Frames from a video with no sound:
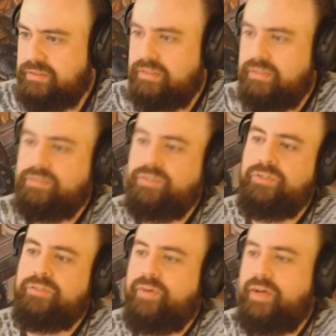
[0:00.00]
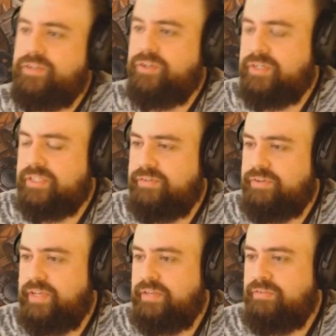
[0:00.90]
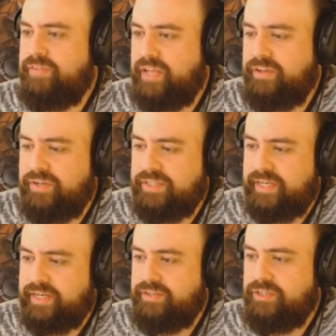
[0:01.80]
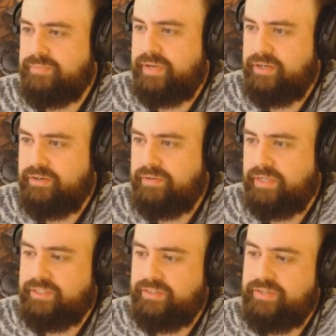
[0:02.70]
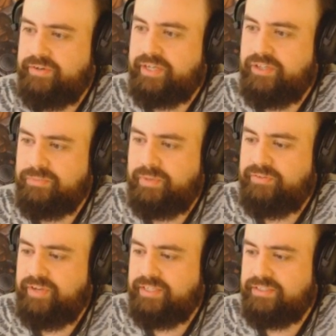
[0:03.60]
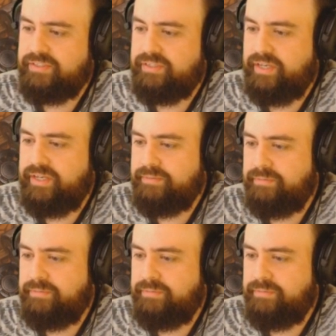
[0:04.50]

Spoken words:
The 2D's fine too, because if he value hits, I can use my I can theoretically use my face and play